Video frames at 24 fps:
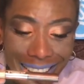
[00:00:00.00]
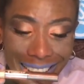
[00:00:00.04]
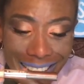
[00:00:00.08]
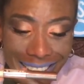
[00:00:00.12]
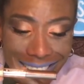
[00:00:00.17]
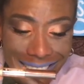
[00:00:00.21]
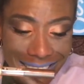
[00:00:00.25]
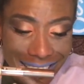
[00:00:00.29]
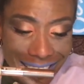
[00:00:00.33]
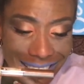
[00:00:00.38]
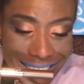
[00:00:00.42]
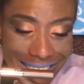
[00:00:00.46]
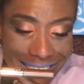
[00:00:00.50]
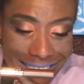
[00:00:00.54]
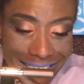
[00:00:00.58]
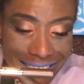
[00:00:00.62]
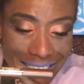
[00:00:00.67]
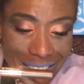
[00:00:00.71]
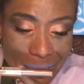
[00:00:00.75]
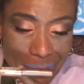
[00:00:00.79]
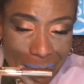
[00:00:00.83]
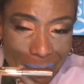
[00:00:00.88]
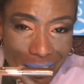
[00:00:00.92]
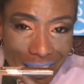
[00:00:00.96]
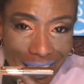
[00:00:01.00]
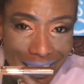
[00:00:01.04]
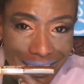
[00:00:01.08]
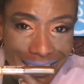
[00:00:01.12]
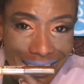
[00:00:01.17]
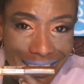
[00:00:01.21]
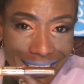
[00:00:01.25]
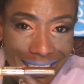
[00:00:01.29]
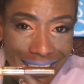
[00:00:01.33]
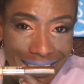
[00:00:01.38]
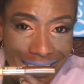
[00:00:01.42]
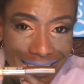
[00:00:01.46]
because I still want
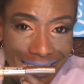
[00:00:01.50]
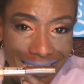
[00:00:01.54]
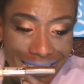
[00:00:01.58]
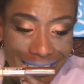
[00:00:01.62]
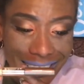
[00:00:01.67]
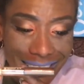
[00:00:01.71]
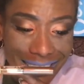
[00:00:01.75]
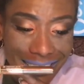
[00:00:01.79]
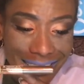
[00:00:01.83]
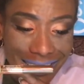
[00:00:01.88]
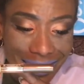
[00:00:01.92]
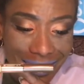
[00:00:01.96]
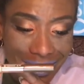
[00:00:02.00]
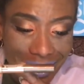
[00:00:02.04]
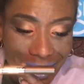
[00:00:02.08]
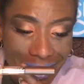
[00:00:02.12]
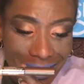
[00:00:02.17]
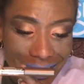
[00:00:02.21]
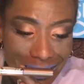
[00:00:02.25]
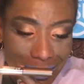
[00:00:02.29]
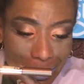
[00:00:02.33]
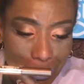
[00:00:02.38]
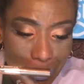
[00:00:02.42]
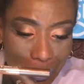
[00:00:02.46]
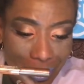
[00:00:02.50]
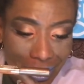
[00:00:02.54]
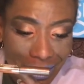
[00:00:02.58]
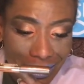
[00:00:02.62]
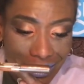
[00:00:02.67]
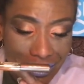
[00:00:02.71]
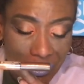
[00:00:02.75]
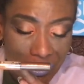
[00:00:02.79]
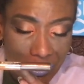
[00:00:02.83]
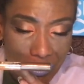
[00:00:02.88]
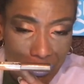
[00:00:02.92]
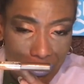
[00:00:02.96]
it, and, you know, I
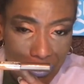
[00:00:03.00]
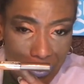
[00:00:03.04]
expect,